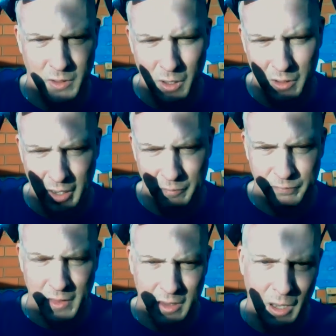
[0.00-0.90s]
Okay,
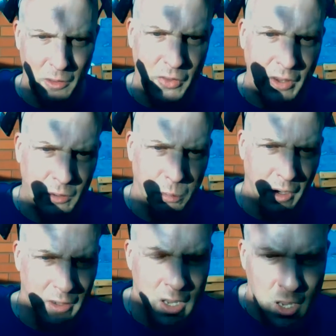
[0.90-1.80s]
now this
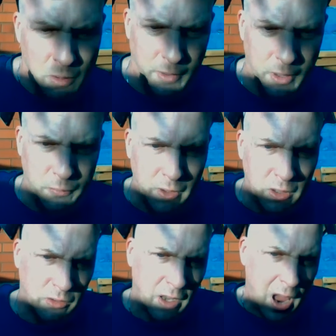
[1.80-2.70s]
one, for the
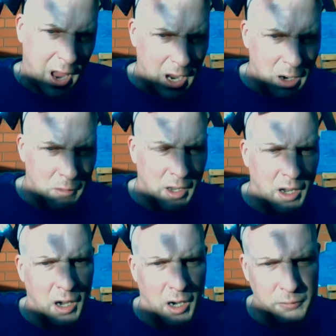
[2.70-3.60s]
first hour and a
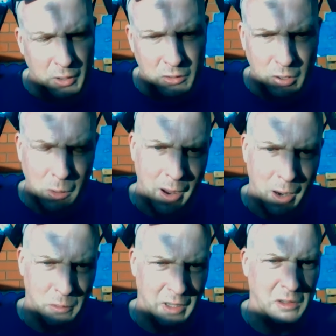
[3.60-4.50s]
half to 2
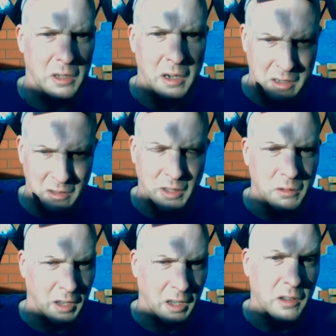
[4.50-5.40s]
hours, it's like,
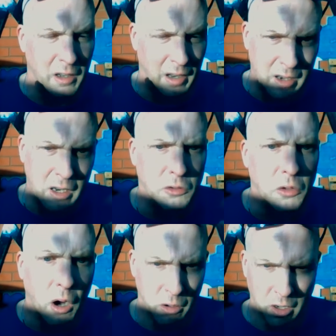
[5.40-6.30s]
seriously, it's like letting a
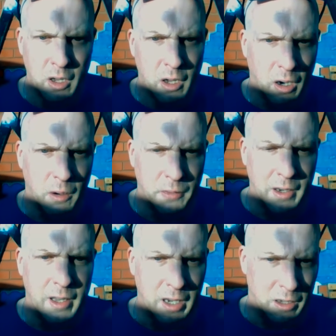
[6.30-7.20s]
dog off the
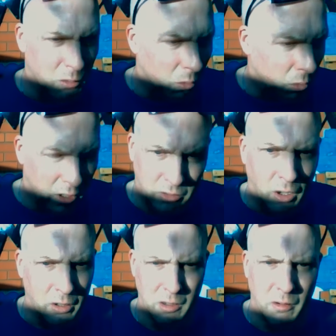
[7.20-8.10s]
lead or a
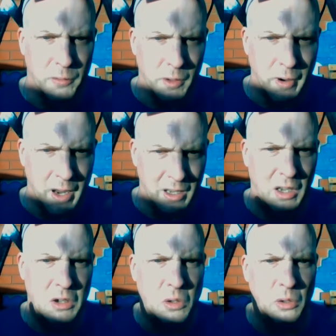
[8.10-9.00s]
toddler off the reins.
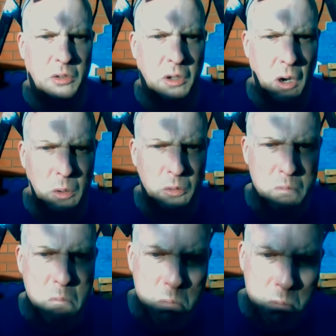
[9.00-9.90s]
It just goes
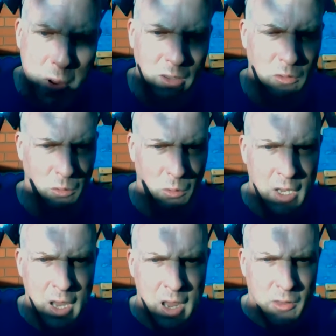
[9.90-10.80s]
mental.
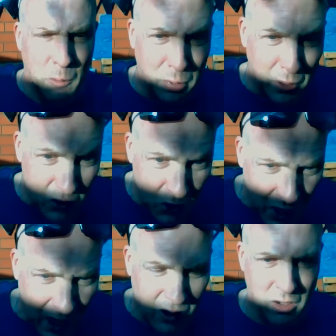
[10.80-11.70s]
The
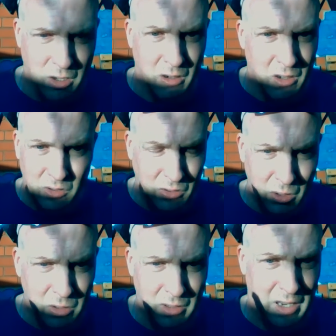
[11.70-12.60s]
projection,
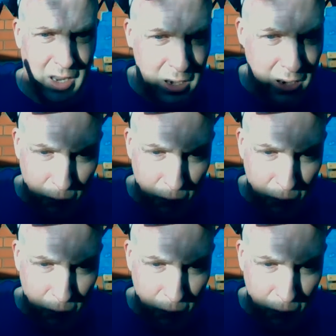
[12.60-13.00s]
seriously, it